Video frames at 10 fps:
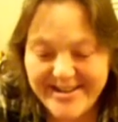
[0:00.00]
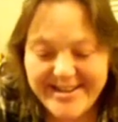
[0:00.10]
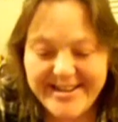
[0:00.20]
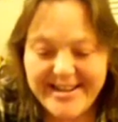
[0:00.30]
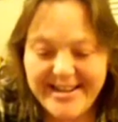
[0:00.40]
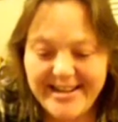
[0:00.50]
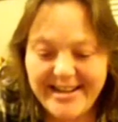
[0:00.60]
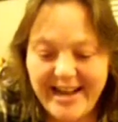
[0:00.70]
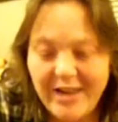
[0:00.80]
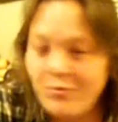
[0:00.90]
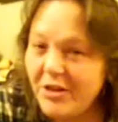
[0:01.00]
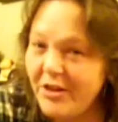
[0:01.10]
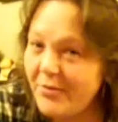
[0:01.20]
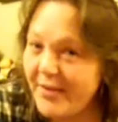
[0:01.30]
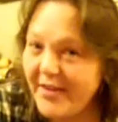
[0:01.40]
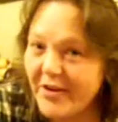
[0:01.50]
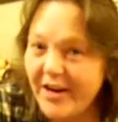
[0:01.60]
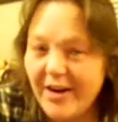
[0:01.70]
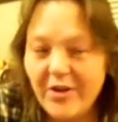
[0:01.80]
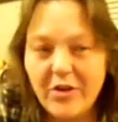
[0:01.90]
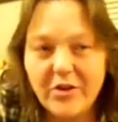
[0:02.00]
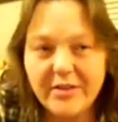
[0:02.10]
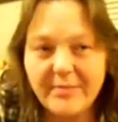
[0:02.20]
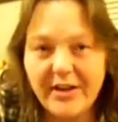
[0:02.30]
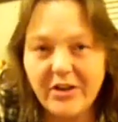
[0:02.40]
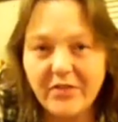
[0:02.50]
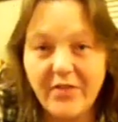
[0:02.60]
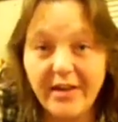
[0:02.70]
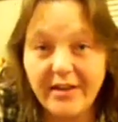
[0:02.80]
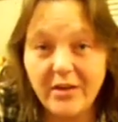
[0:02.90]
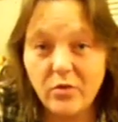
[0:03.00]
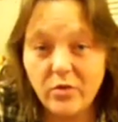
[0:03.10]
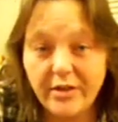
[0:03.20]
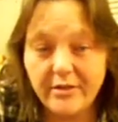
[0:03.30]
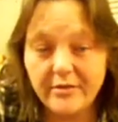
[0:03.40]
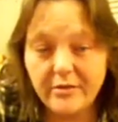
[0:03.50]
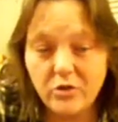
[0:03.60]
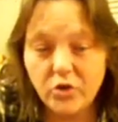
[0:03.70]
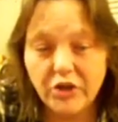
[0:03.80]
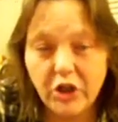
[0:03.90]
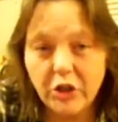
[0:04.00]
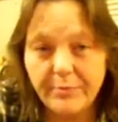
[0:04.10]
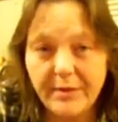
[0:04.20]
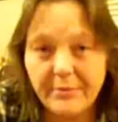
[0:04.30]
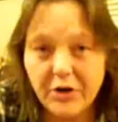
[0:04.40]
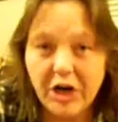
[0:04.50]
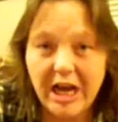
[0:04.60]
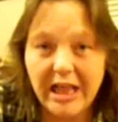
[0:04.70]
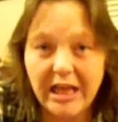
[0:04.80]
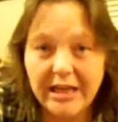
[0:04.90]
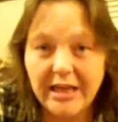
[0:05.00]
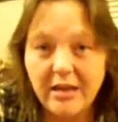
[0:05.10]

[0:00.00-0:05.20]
Uh, I really don't mind the gray hair, though, because my hair is finally going towards salt and pepper, and I like it.